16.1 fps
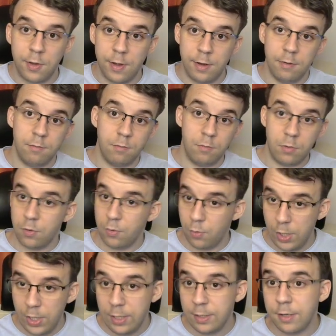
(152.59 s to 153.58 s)
And
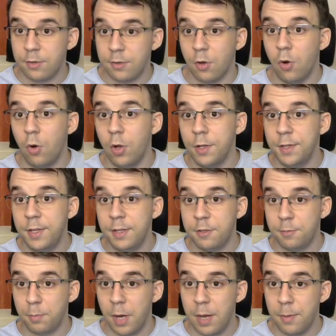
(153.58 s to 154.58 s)
really that's all
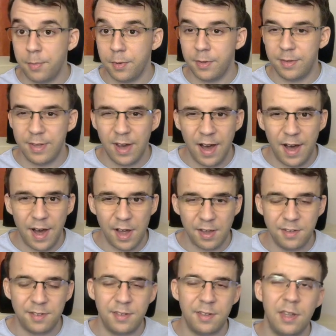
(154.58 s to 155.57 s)
this pipe
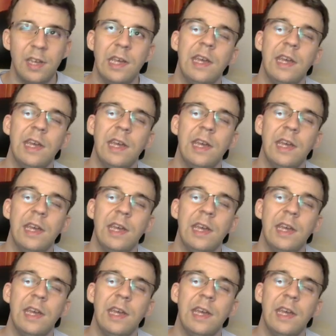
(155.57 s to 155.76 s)
does,